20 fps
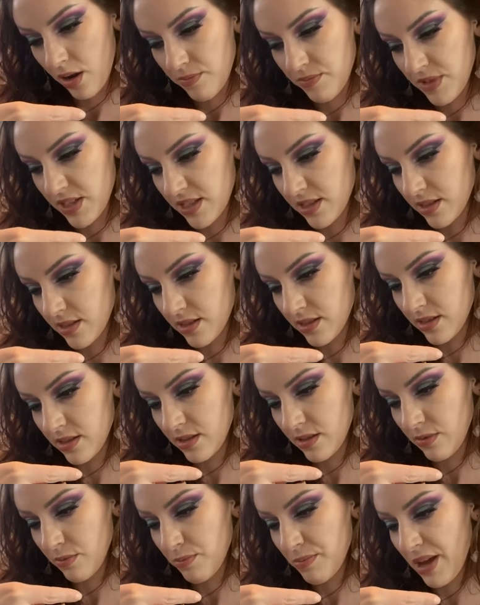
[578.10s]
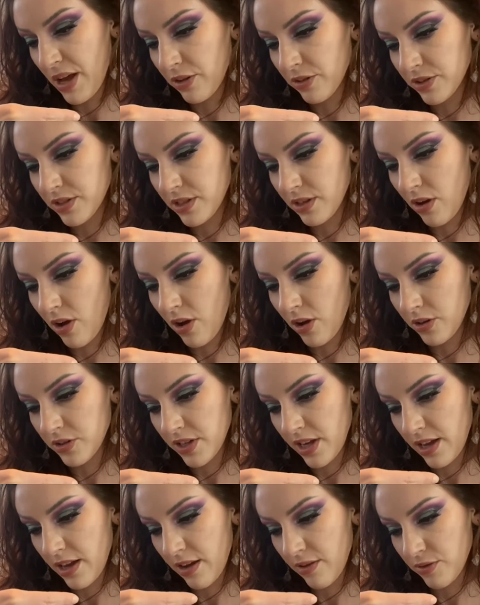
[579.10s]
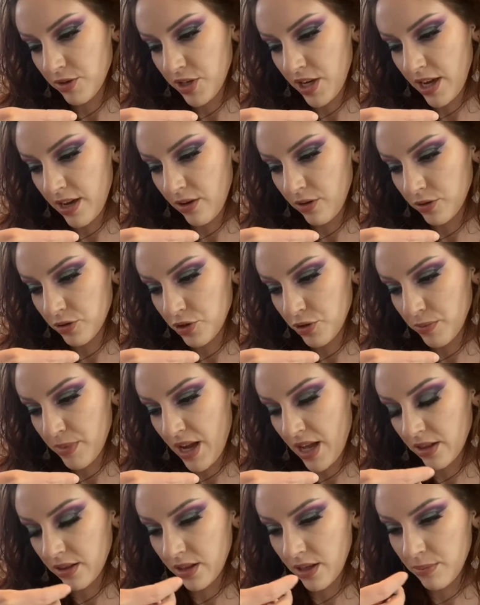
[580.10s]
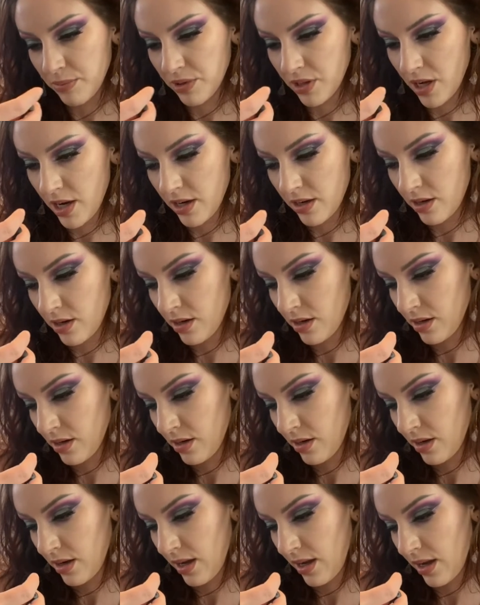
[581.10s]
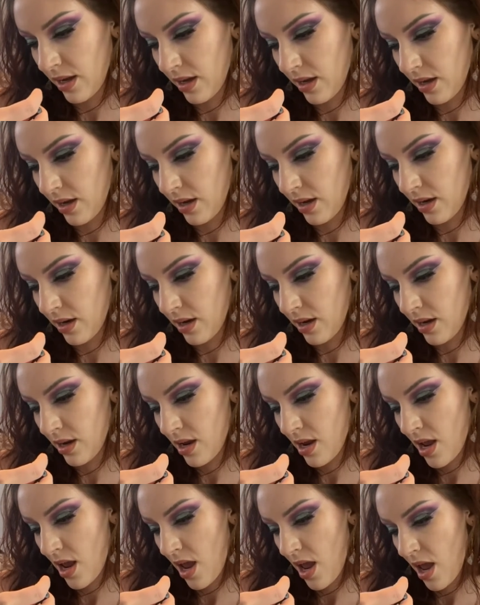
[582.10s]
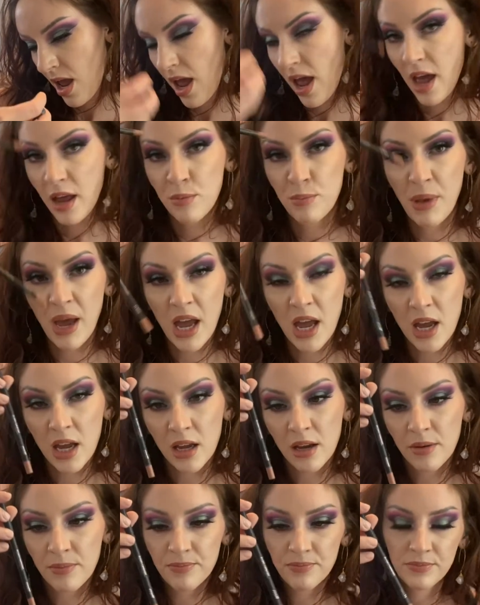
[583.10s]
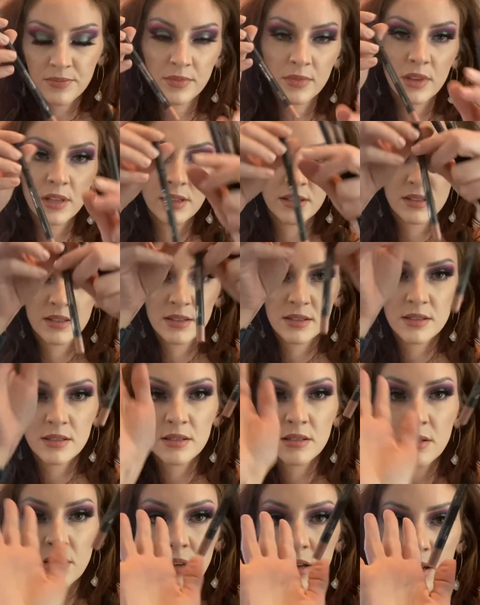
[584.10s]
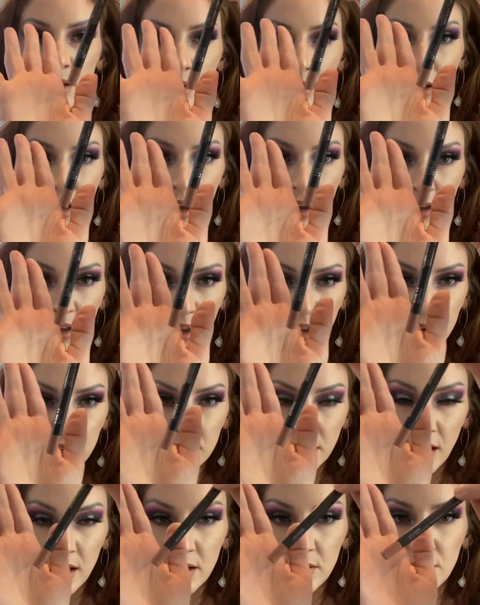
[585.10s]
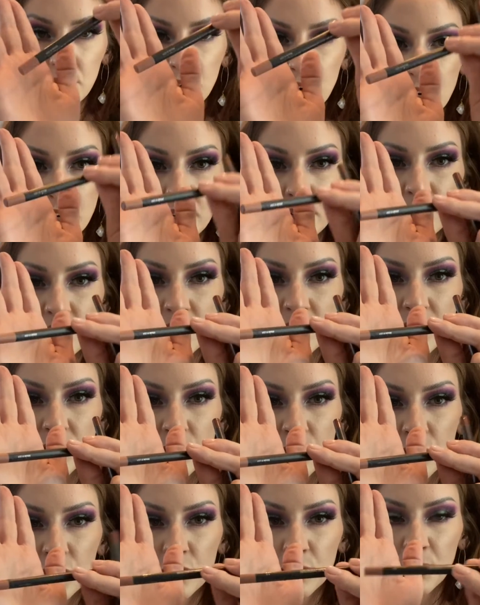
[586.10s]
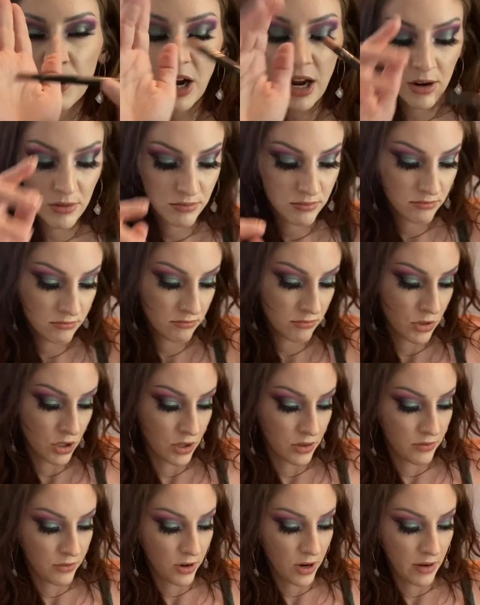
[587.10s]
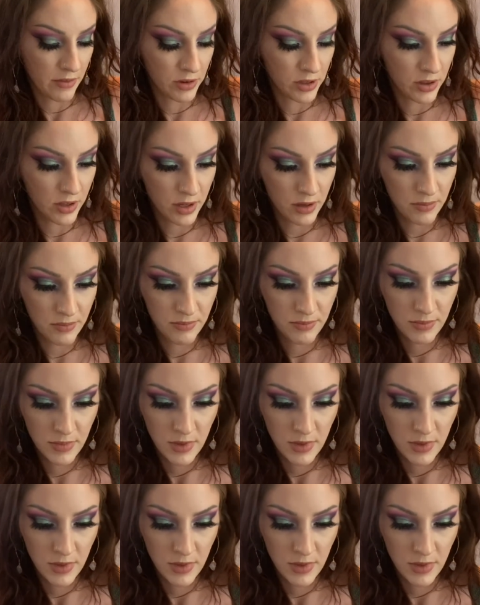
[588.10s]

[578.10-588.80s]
This is Melt All Day Everyday Ultra Matte Lip Liner in Headbang. This is, again, kind of a very just neutral brown. Good for everything.